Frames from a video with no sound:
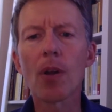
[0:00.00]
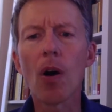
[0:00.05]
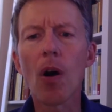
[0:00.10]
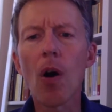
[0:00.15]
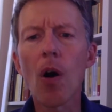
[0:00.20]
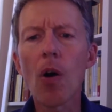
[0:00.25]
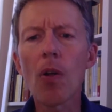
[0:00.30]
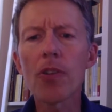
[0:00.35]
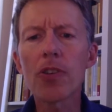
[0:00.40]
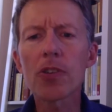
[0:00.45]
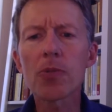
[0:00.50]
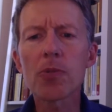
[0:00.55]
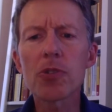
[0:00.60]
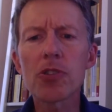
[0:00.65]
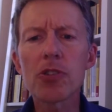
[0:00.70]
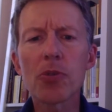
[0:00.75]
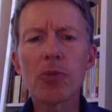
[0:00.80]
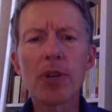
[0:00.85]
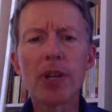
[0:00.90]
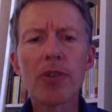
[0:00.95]
All this
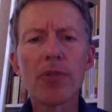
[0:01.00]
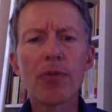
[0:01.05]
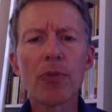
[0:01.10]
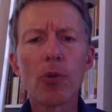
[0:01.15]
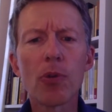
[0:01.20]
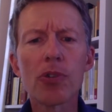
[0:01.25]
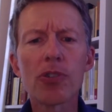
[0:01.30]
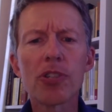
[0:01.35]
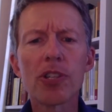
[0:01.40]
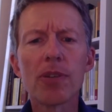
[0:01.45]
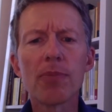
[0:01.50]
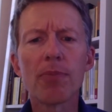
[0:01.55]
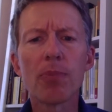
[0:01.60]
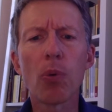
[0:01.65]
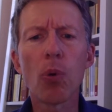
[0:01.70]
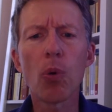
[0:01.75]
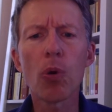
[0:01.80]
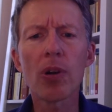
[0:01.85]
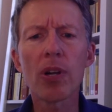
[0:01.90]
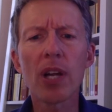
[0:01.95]
was to reinforce the
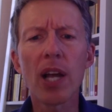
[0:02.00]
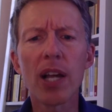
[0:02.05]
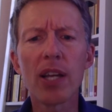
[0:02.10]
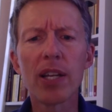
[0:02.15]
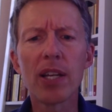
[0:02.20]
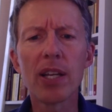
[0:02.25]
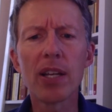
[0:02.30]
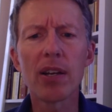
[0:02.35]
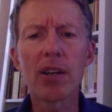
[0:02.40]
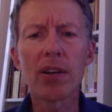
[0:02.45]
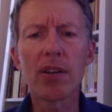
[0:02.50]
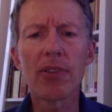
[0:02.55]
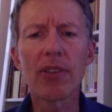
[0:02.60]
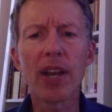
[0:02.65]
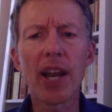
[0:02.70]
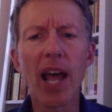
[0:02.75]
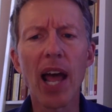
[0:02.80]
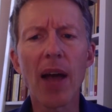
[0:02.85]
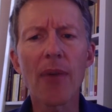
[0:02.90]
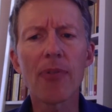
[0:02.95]
important idea
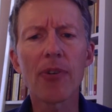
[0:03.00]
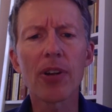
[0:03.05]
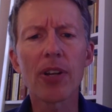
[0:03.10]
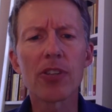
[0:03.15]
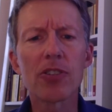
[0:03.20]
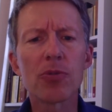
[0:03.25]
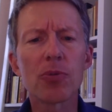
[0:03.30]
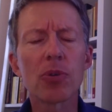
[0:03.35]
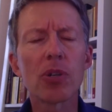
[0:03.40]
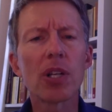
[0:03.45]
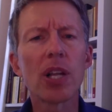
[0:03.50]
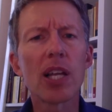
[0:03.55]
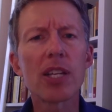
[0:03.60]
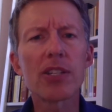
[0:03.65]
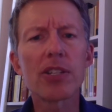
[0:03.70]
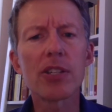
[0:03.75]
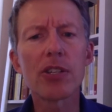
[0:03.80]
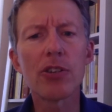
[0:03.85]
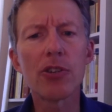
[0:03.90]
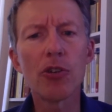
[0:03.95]
that Africans were
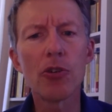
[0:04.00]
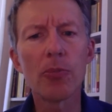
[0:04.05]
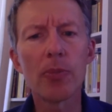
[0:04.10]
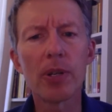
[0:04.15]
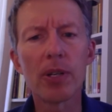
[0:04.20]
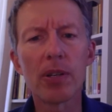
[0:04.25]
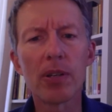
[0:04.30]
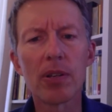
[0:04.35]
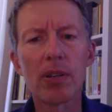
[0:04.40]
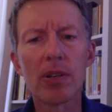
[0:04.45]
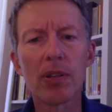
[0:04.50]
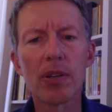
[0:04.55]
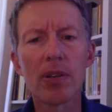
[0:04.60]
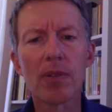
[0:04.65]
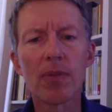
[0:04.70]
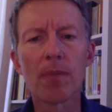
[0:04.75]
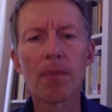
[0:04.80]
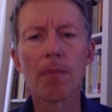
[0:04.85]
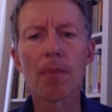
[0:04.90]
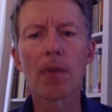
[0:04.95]
less than human,
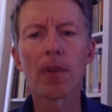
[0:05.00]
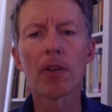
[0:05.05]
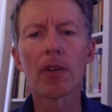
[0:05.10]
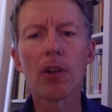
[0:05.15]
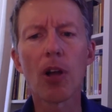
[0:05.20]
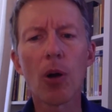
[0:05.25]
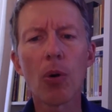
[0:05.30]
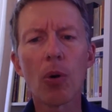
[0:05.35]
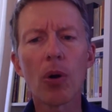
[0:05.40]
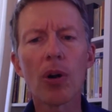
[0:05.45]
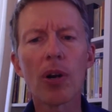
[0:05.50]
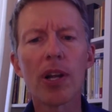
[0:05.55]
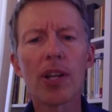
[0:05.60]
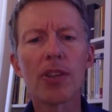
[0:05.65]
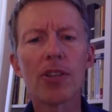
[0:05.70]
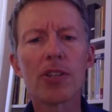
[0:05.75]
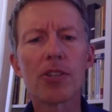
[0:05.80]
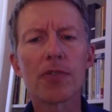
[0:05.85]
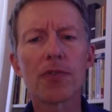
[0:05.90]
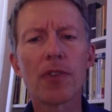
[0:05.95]
lower
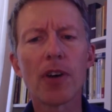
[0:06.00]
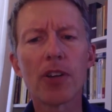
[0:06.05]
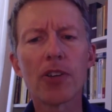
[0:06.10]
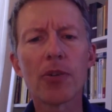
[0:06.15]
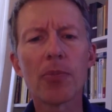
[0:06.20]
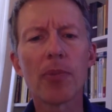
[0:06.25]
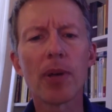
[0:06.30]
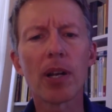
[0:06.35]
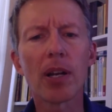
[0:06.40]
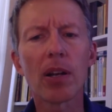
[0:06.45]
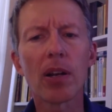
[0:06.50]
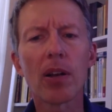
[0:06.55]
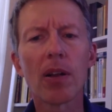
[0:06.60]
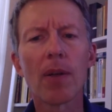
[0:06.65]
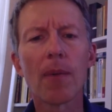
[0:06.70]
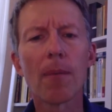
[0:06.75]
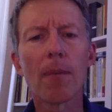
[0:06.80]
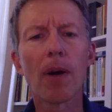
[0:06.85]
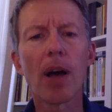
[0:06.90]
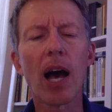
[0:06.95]
in this fundamental
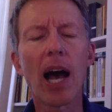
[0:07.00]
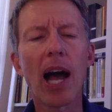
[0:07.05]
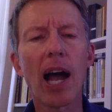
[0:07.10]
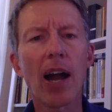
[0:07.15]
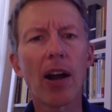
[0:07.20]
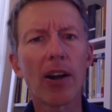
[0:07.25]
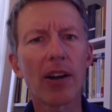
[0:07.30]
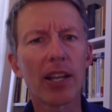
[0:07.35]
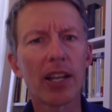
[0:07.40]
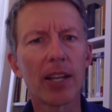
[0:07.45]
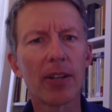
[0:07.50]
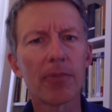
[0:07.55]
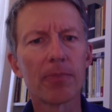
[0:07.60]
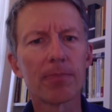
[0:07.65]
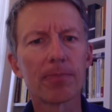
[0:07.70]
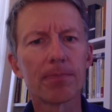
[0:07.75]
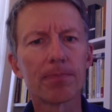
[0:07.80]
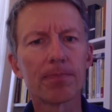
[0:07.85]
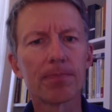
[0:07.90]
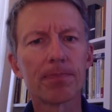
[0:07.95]
hierarchy.
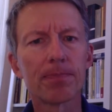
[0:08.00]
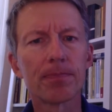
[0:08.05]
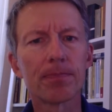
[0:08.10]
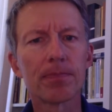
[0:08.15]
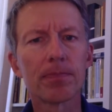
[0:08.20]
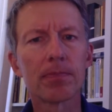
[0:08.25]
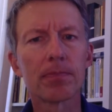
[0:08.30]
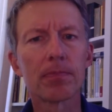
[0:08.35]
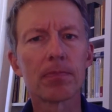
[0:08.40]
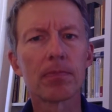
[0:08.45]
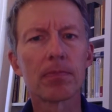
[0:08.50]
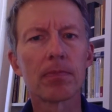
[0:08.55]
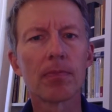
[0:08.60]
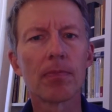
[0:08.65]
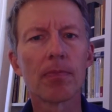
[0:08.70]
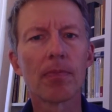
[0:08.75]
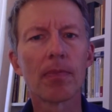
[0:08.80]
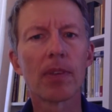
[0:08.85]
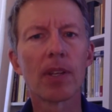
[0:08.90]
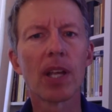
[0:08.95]

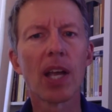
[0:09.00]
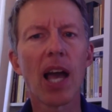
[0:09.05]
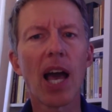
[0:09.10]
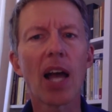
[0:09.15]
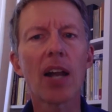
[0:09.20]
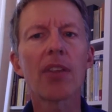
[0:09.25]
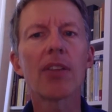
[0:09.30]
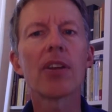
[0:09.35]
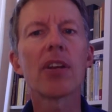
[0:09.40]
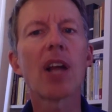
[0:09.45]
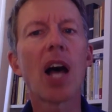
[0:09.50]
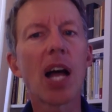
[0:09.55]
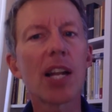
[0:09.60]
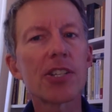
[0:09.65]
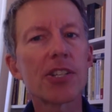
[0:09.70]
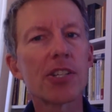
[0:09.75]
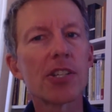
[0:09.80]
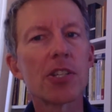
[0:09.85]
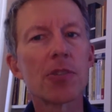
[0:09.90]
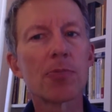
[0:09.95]
How did the
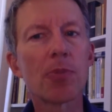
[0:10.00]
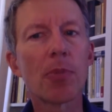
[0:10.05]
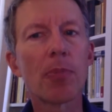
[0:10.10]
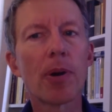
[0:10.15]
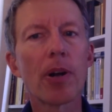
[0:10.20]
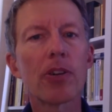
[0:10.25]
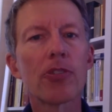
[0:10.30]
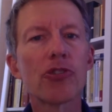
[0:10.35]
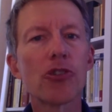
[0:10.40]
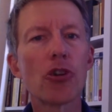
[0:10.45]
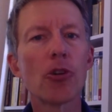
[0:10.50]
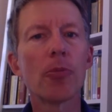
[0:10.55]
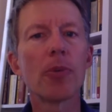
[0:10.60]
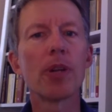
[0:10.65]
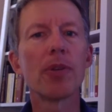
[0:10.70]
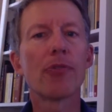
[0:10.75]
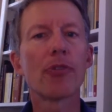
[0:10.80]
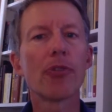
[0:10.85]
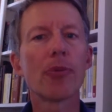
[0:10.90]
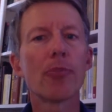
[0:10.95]
Nazis prepare
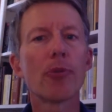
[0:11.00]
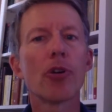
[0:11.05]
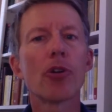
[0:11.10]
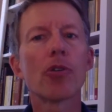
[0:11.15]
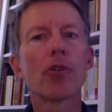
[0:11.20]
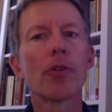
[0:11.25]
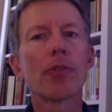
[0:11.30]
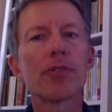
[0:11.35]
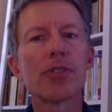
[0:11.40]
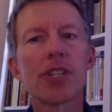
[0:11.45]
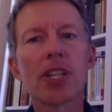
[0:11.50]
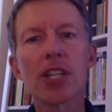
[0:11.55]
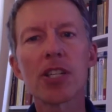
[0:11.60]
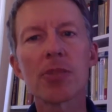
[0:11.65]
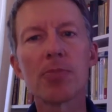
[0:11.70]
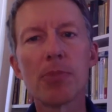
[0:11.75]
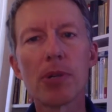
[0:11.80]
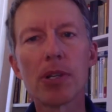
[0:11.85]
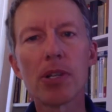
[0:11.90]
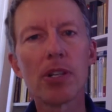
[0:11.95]
Germany for the murder of
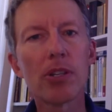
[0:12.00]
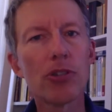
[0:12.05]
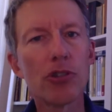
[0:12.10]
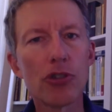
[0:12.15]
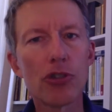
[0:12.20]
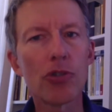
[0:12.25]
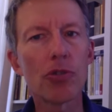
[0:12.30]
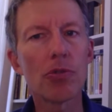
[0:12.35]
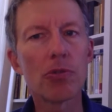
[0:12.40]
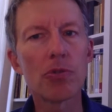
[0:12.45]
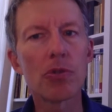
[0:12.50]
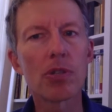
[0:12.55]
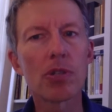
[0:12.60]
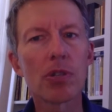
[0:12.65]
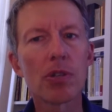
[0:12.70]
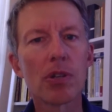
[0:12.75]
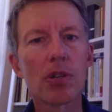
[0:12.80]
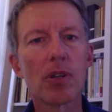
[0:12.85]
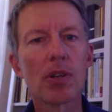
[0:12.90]
6 million Jews?